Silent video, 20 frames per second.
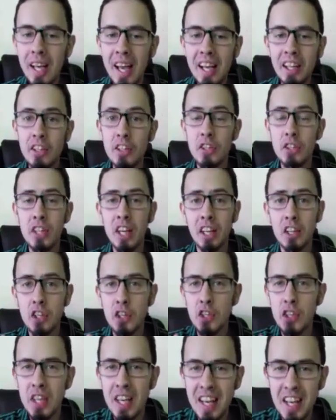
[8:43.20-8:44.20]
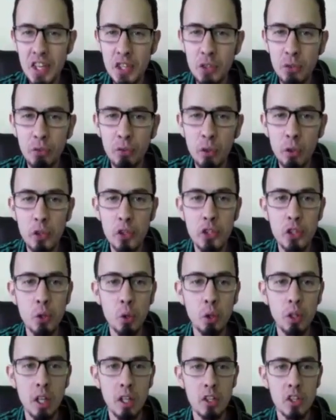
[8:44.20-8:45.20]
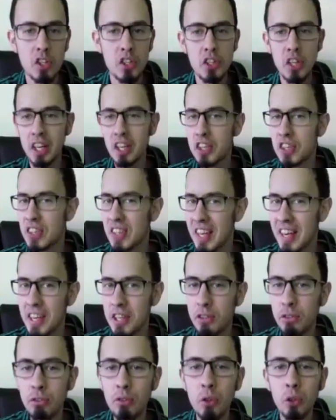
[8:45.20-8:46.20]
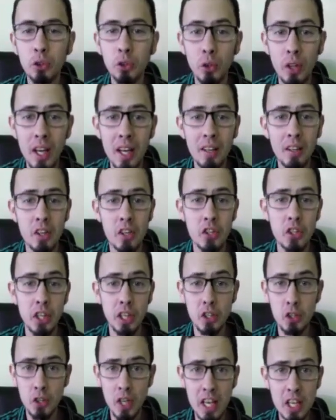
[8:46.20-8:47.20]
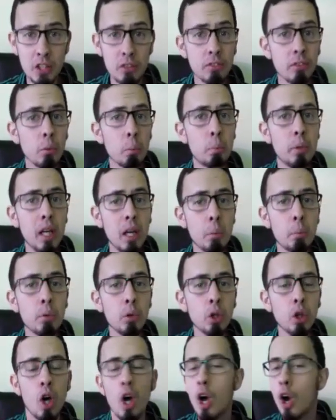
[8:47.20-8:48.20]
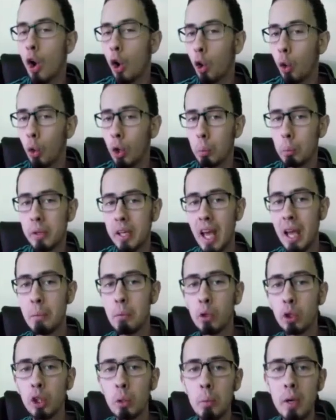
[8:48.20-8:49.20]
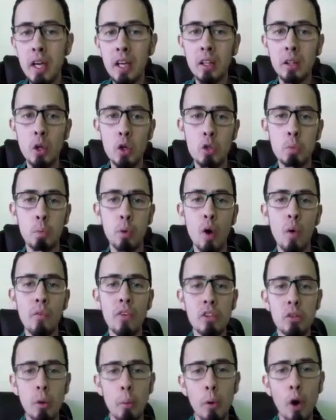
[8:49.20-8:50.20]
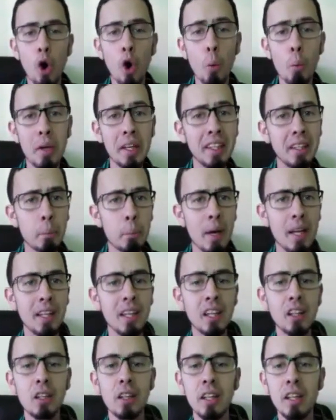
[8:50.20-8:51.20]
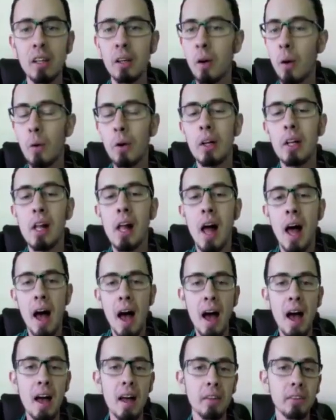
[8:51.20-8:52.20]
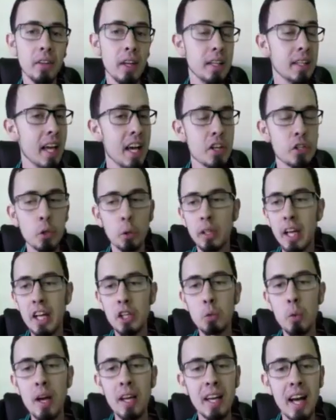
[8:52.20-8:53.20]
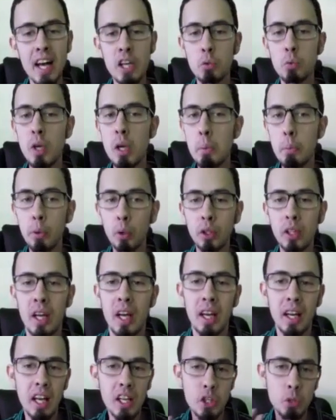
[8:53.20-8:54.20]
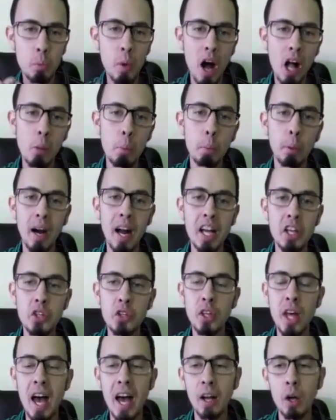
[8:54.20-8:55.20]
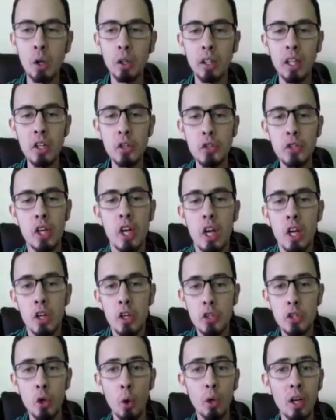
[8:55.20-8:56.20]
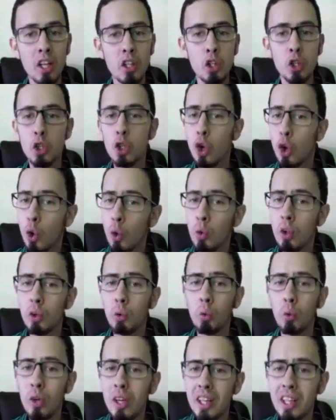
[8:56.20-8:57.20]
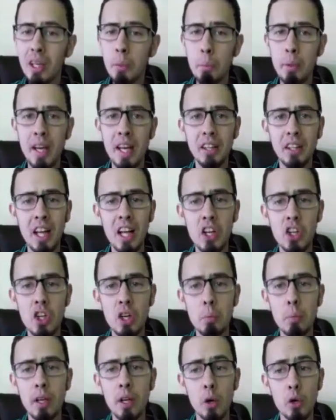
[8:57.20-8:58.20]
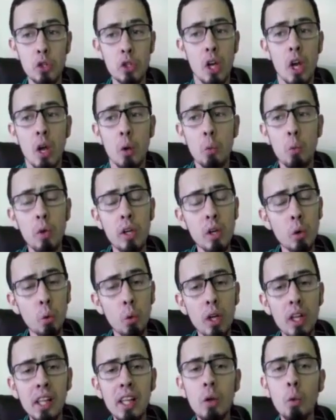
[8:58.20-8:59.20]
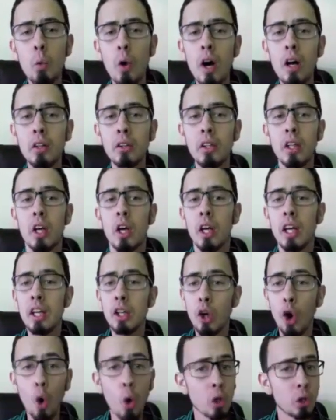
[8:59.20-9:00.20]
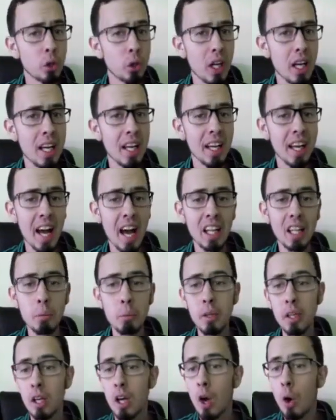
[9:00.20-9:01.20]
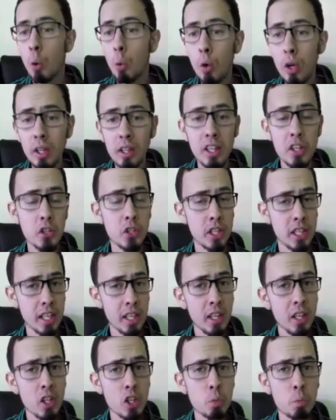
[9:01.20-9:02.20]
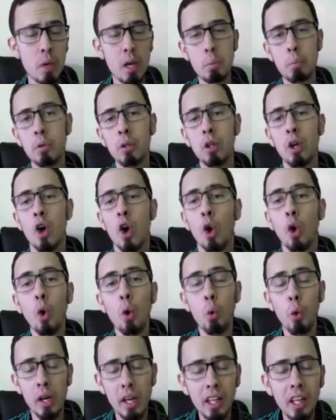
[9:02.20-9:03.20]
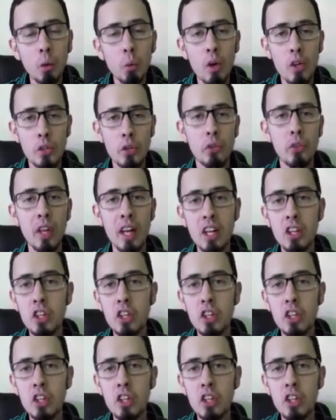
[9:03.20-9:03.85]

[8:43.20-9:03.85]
to create successful students, successful traders, successful people who will be able to make those profits from home independently, you know. And uh, yeah, so that's why, guys, we put a small price tag on this so that you will really pay attention, because we really want in our training academy really serious people who really